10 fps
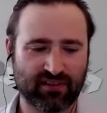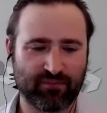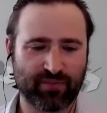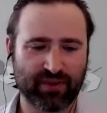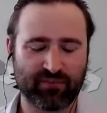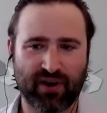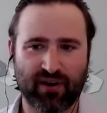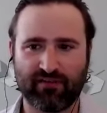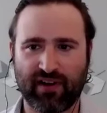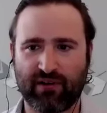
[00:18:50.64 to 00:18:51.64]
big part
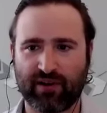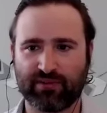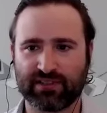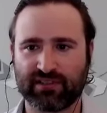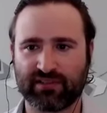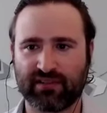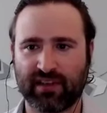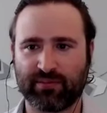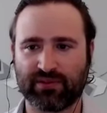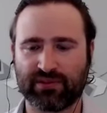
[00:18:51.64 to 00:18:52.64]
of how I was
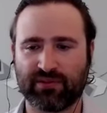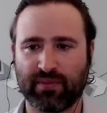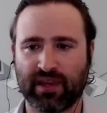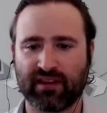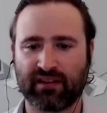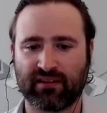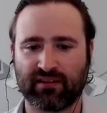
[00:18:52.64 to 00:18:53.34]
able to make